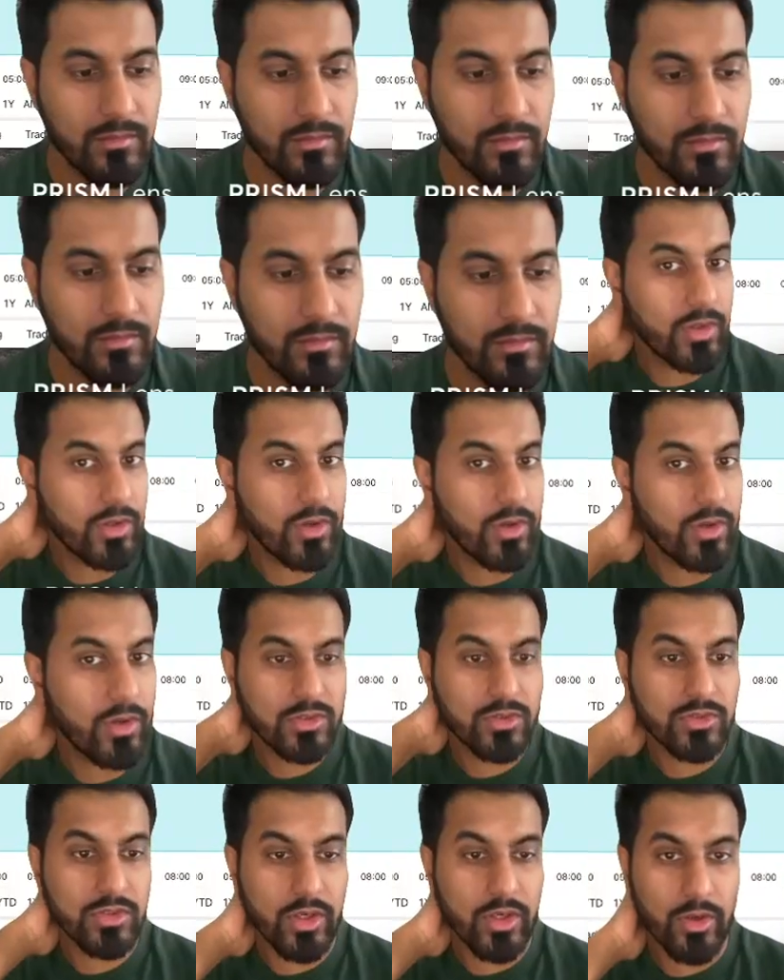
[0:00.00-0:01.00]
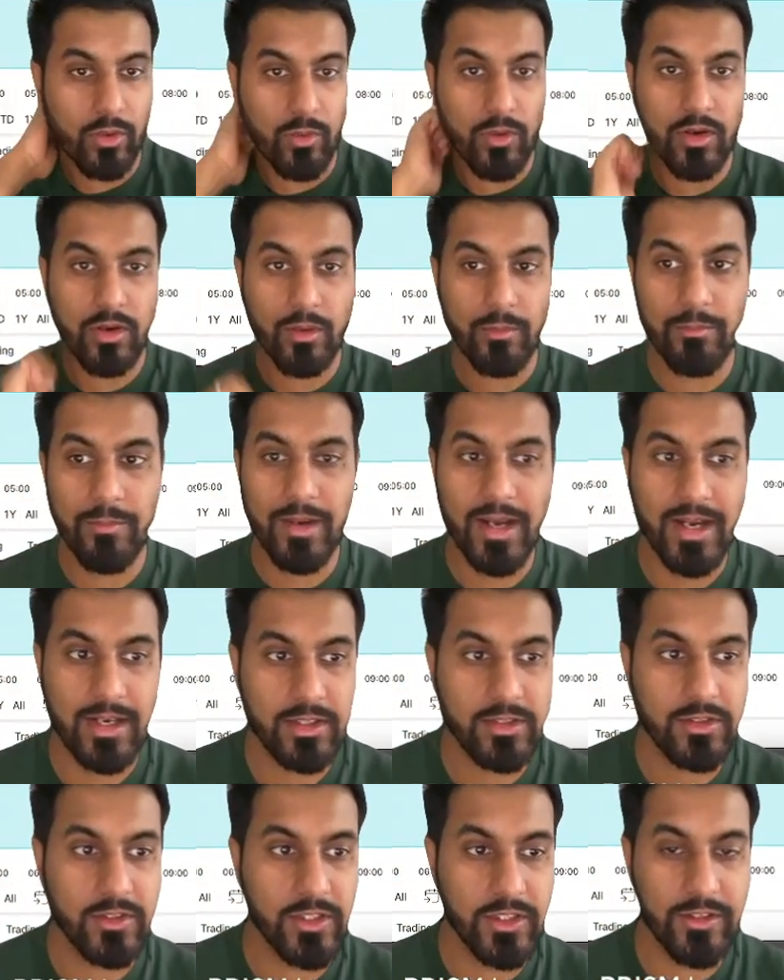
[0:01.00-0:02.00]
Yo guys, what's going on? Welcome back
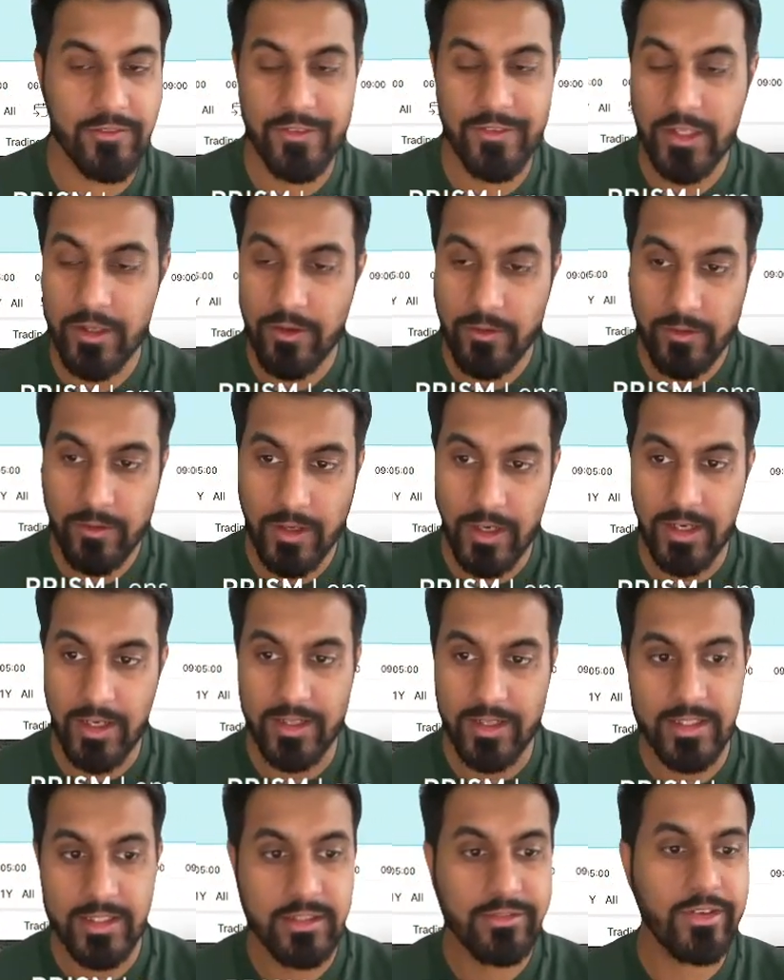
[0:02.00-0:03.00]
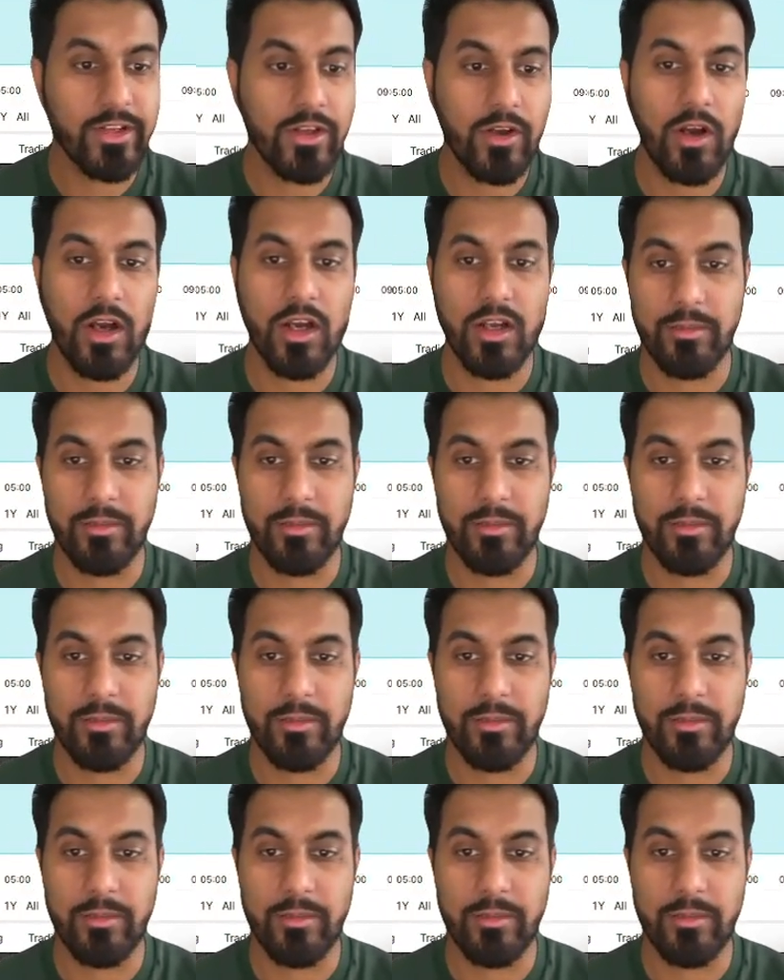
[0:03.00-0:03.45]
to another video, and in this video I'm going to be